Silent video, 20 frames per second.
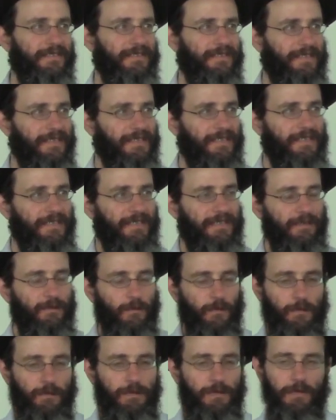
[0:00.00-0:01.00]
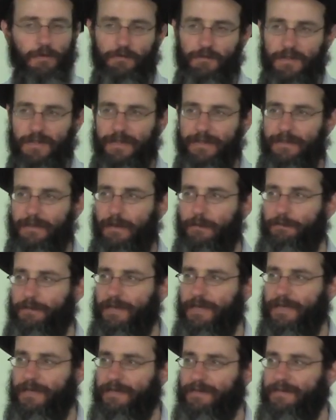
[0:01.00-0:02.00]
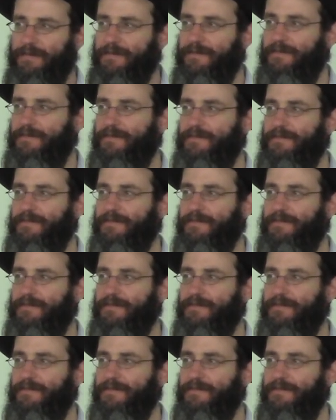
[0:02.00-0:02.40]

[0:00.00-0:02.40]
the beautiful and complex,